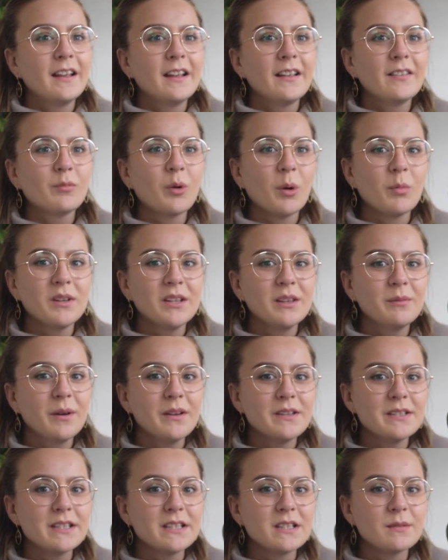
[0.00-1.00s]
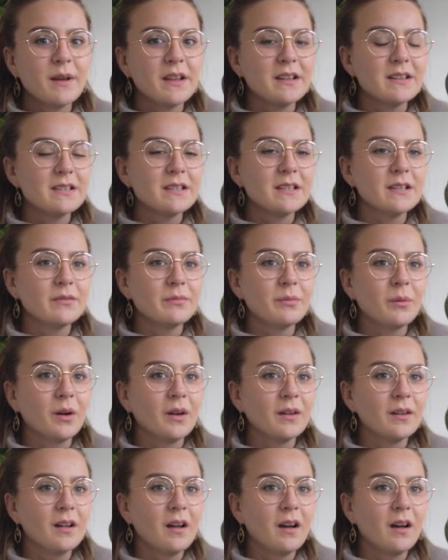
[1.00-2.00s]
probably the most expensive
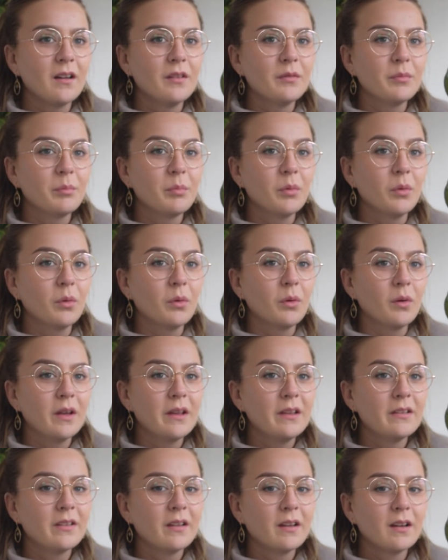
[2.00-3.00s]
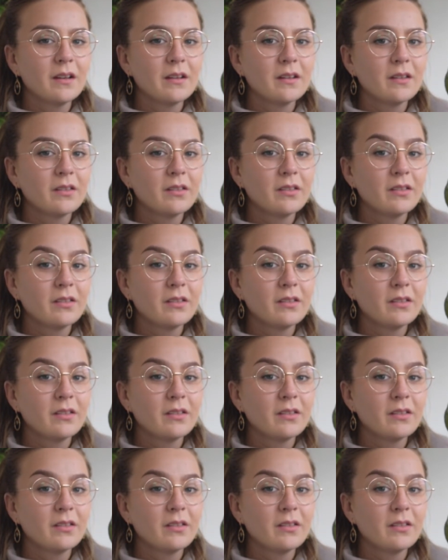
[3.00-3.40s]
one I've bought is like